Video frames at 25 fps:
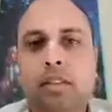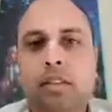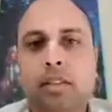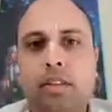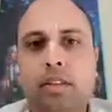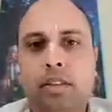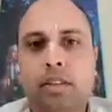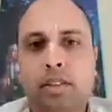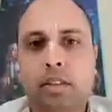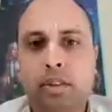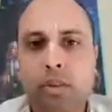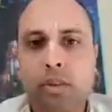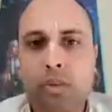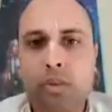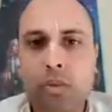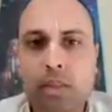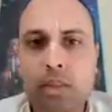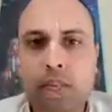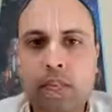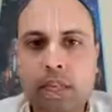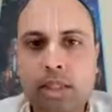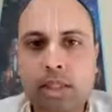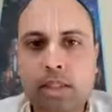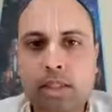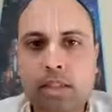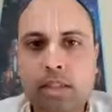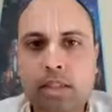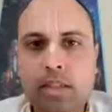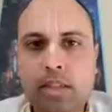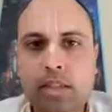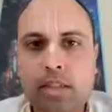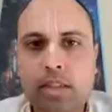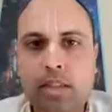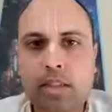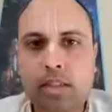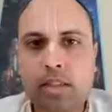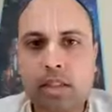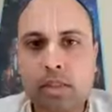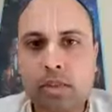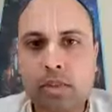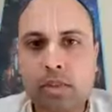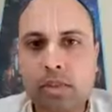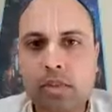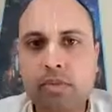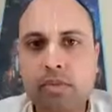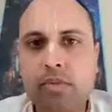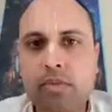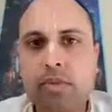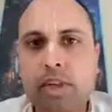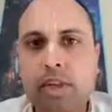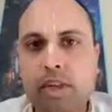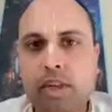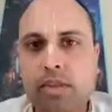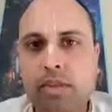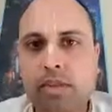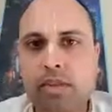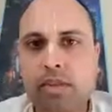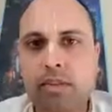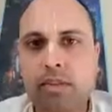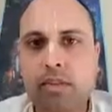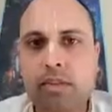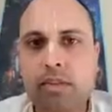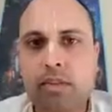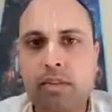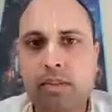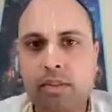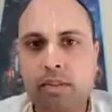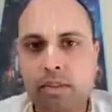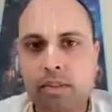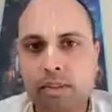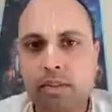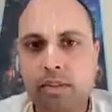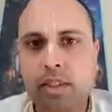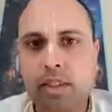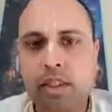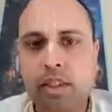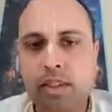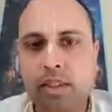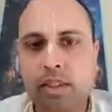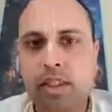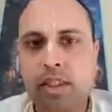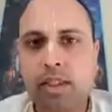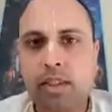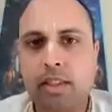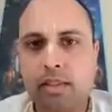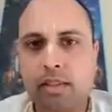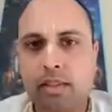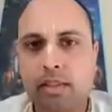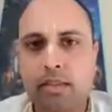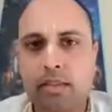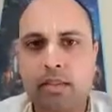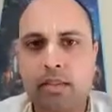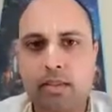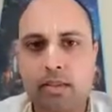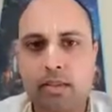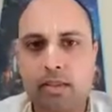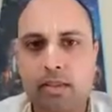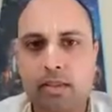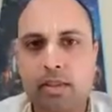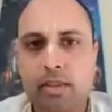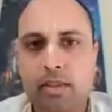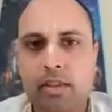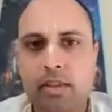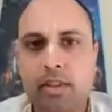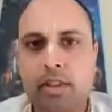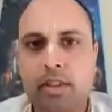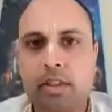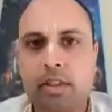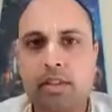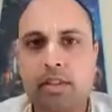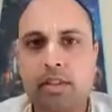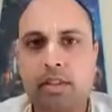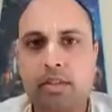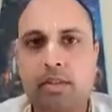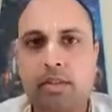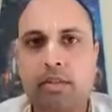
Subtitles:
you get some effect of that light or the sun.